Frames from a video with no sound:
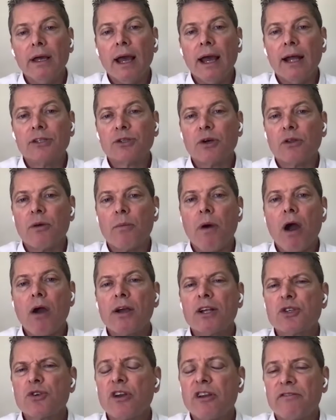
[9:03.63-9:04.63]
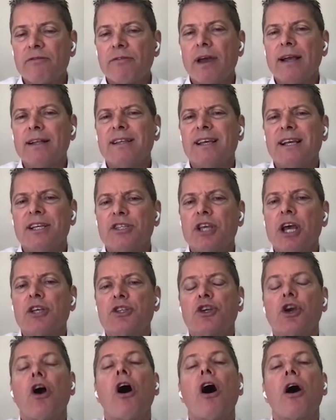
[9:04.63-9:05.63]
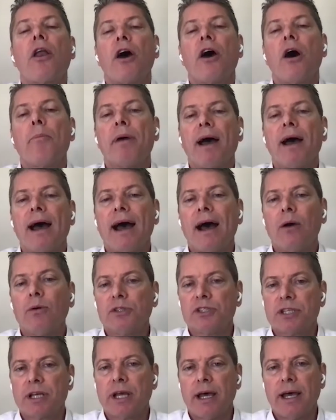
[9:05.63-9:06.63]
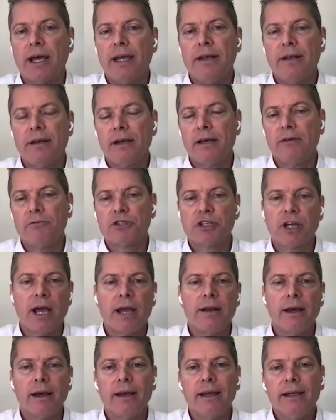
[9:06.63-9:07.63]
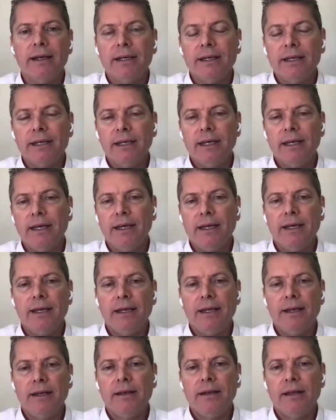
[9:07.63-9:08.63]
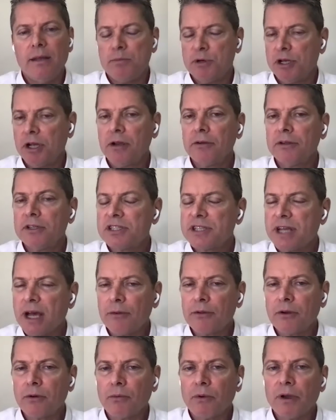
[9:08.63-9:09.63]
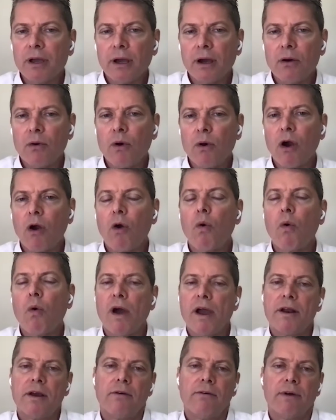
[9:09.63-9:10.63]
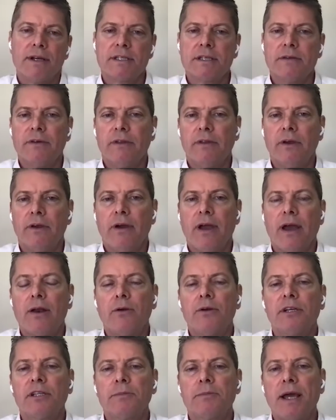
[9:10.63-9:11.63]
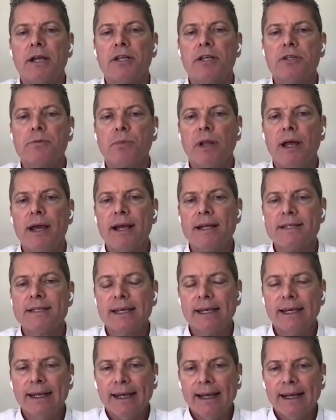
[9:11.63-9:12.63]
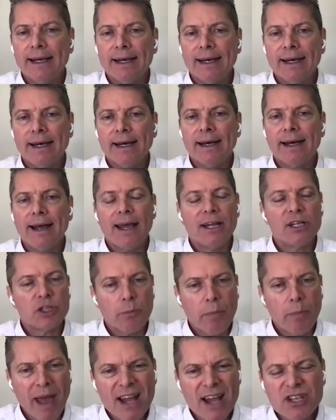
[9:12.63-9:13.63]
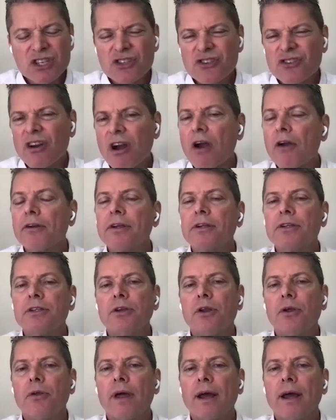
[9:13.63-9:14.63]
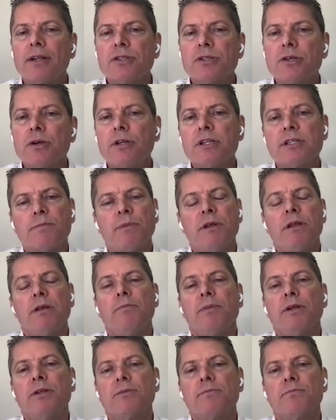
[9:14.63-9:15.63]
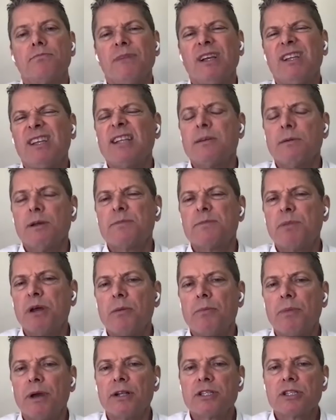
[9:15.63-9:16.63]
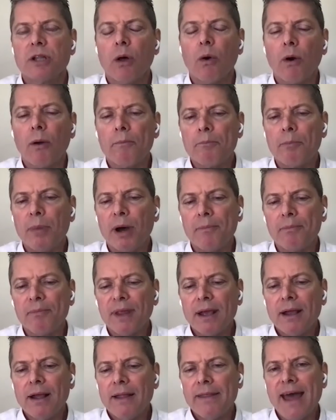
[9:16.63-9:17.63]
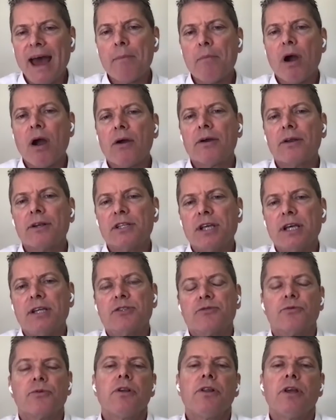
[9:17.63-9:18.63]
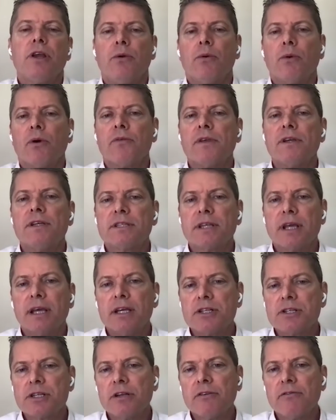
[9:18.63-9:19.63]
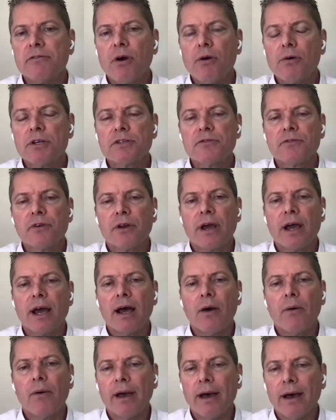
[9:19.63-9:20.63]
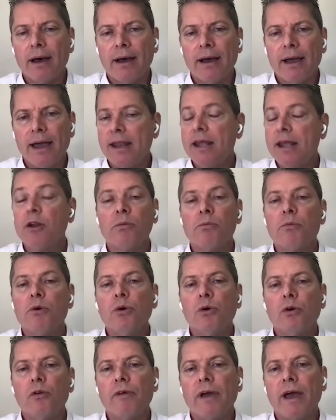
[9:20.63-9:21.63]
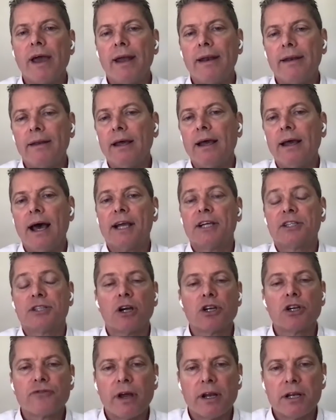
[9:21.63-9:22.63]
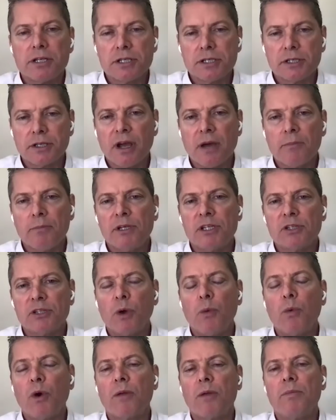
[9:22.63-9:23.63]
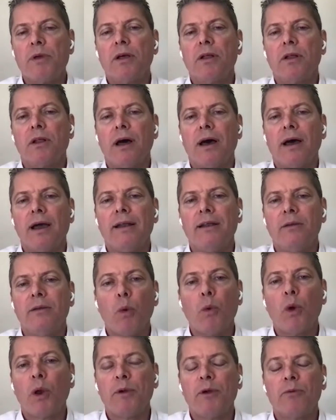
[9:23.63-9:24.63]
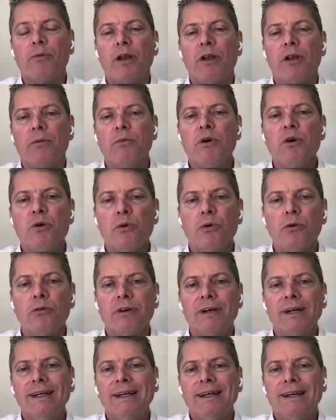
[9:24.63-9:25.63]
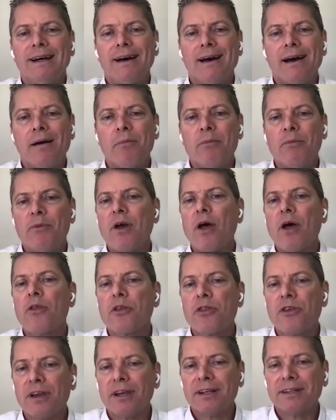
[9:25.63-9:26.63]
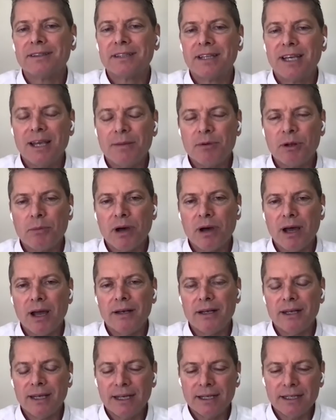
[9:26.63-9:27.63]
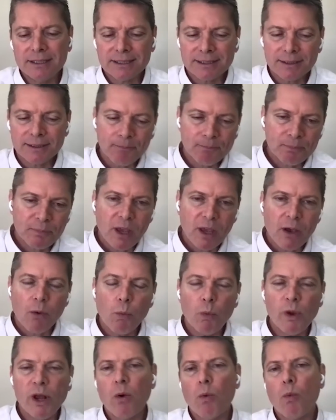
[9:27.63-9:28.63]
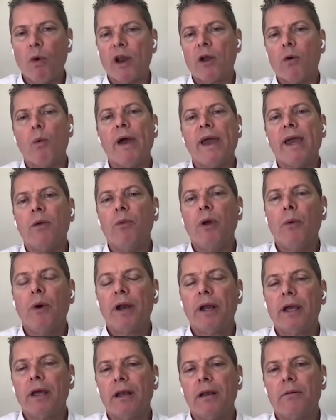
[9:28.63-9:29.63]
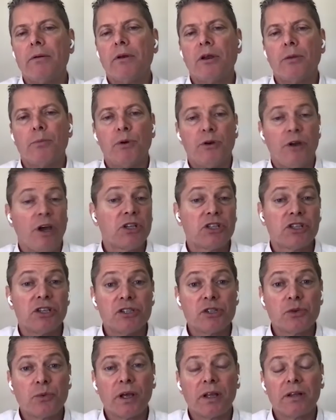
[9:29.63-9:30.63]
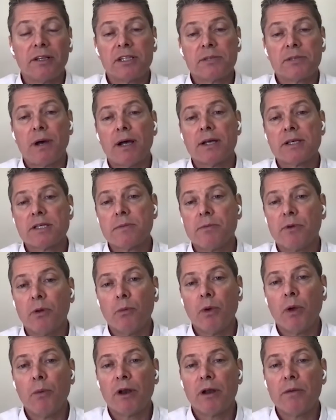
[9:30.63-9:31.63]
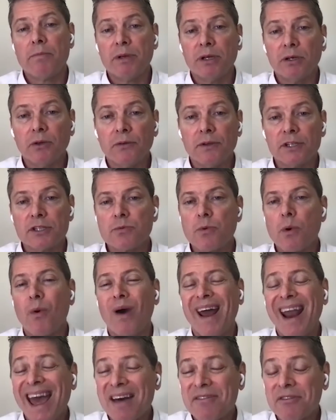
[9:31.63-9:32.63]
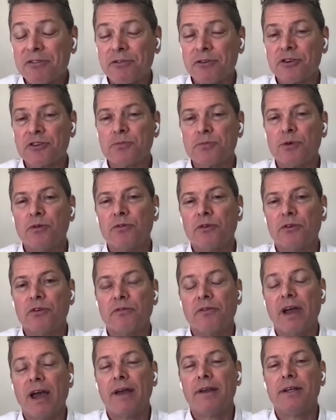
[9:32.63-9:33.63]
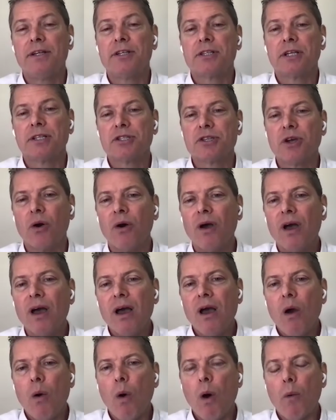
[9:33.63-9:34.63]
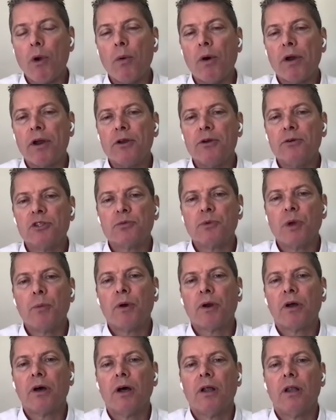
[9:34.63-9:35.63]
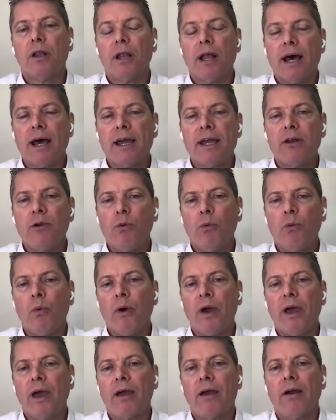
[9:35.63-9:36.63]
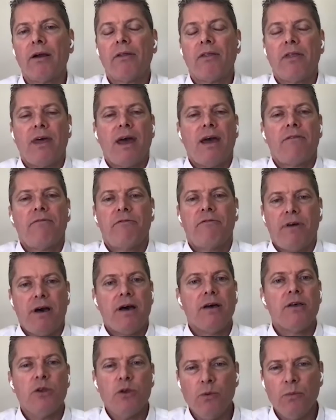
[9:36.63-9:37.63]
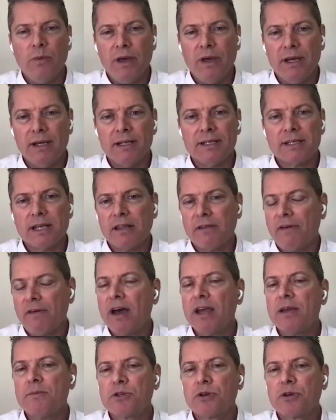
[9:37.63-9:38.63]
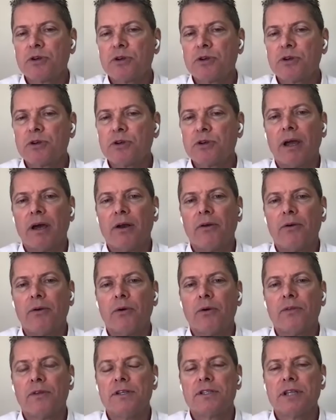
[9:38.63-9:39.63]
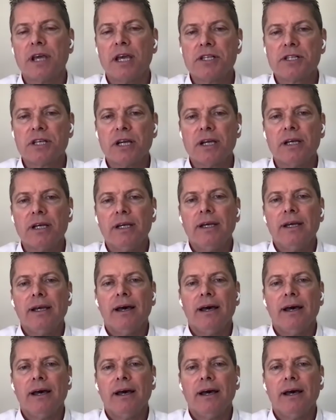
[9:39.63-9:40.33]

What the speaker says: And so the market sort of has caught up outside of China, in particular in South Korea, who are quite aggressive in their anode expansion plans. And Japan's starting to do that soon. It's been a bit slower, but that market is really Northeast Asian in focus for now, and it'll move. And I guess our strategy as a company is we want to be aligned and we want to be ready to move. The other thing to keep in mind is we don't want to wait. We want to get into production as quickly as possible. We want to build this. We want to have a first mover advantage. And so what we want to do is we want to align where that volume is. And the volume is currently coming out of Northeast Asia.